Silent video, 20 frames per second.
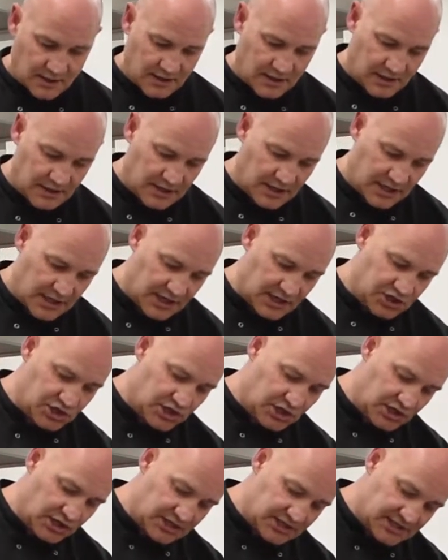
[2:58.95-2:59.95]
And then, as
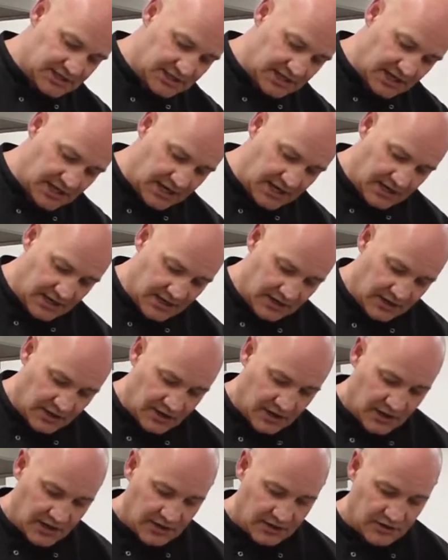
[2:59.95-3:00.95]
you can see,
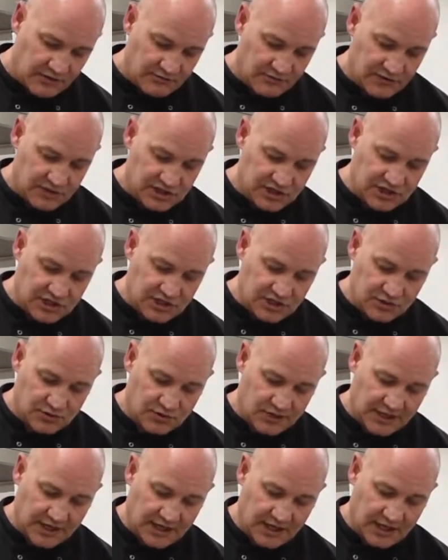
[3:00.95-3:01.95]
the
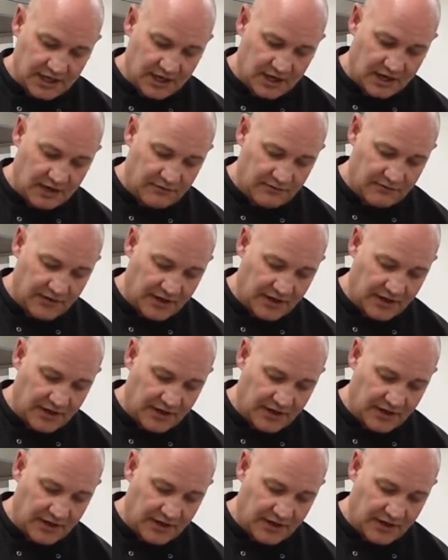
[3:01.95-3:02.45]
residual heat of